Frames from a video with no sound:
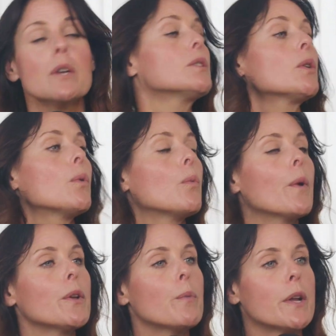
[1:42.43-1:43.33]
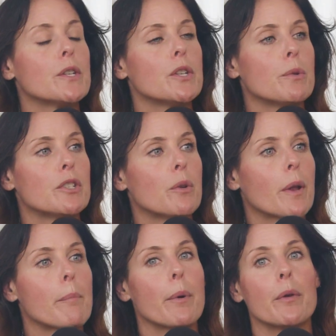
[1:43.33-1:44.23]
So what you want to do is you want
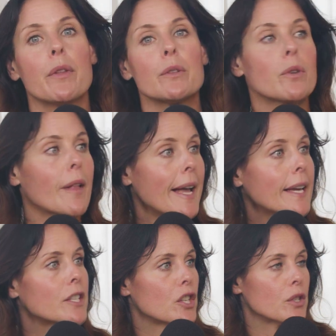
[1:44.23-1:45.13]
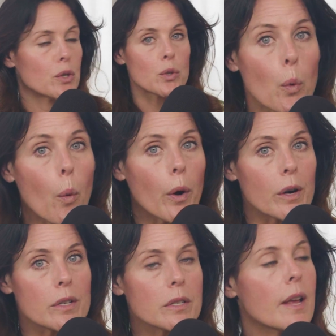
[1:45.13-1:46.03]
to burn those glycogen
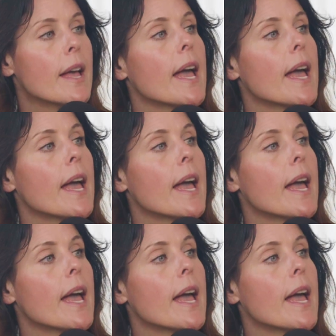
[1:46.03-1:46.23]
stores.